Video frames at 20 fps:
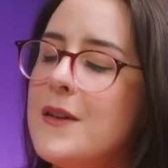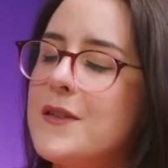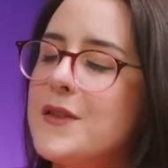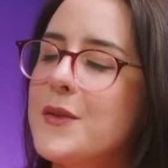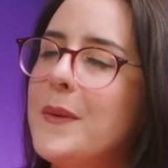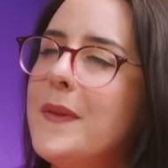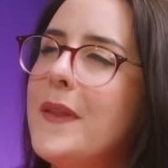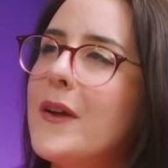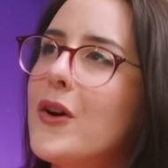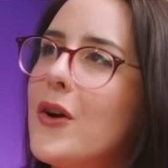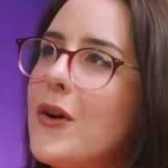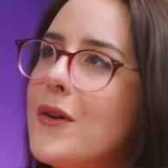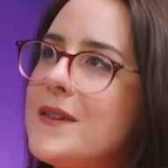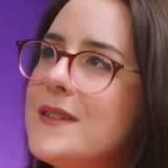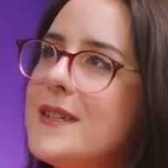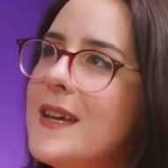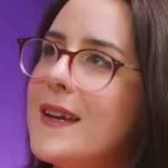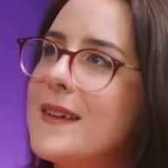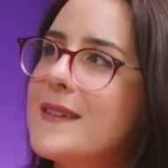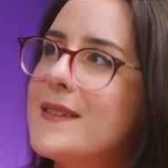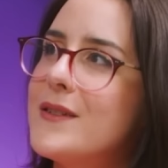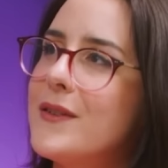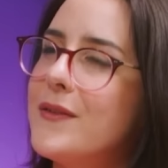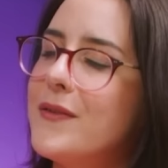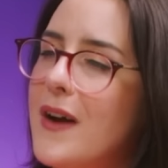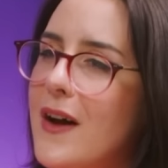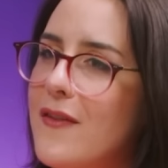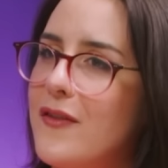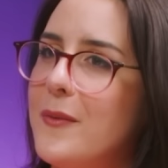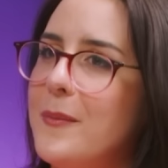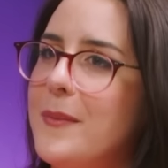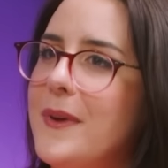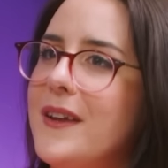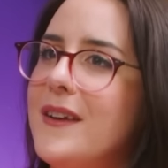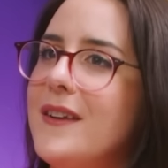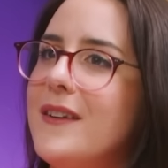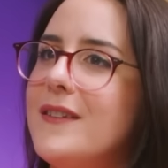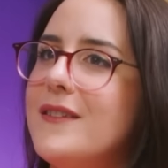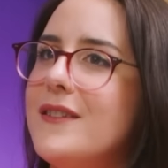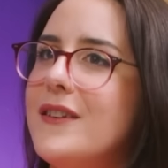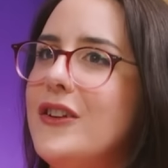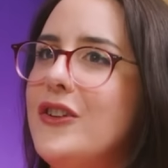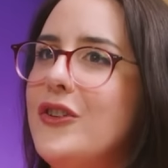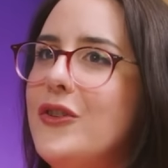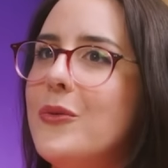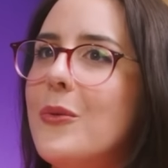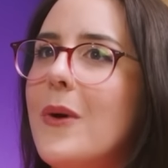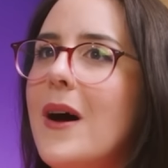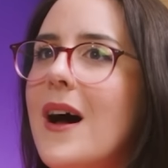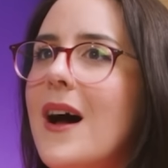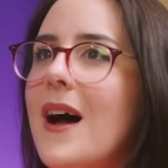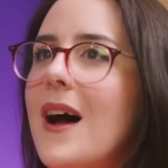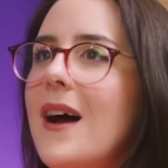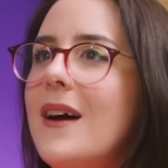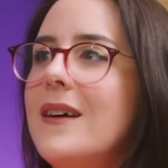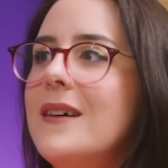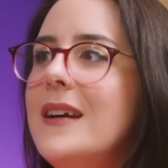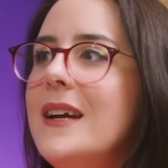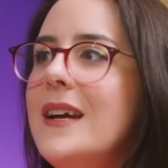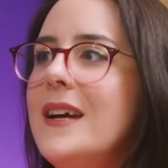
So in the context of government, you are